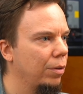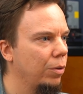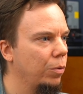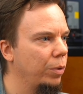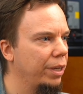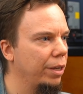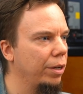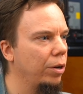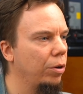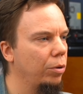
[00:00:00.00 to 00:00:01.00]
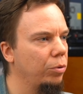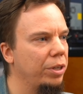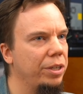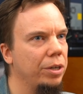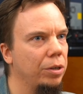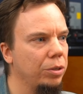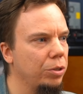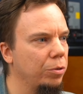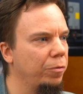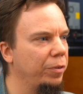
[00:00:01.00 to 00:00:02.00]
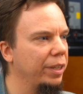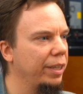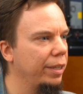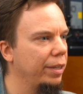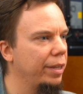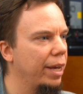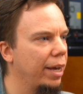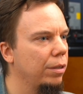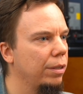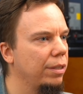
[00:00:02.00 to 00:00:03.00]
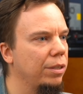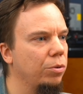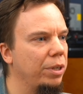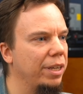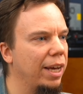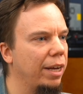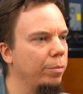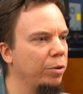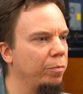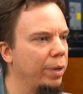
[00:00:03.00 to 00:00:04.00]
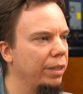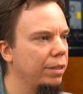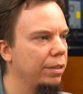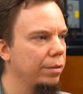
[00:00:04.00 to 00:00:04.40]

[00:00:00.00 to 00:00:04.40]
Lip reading: We can already also fill in the screen line movements.